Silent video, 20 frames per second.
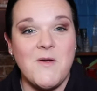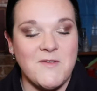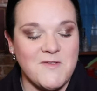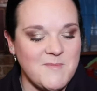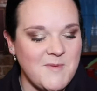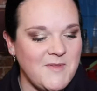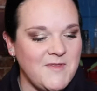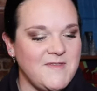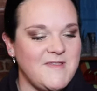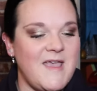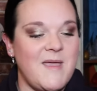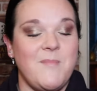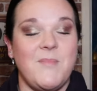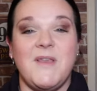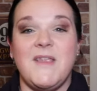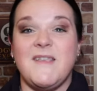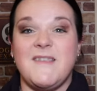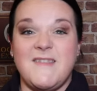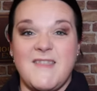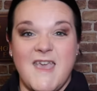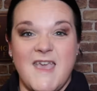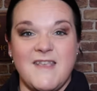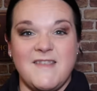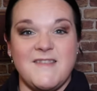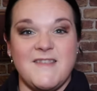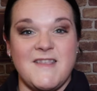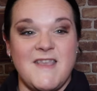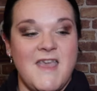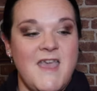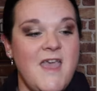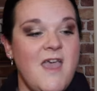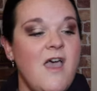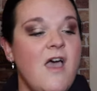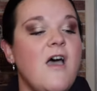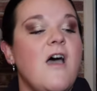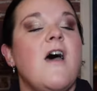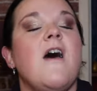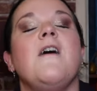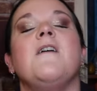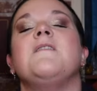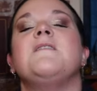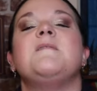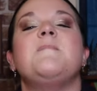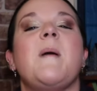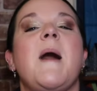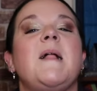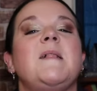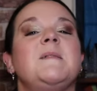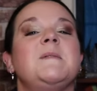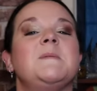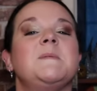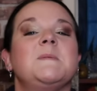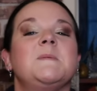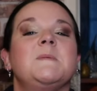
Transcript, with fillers: all smell the same, but it's this. Oh, smell.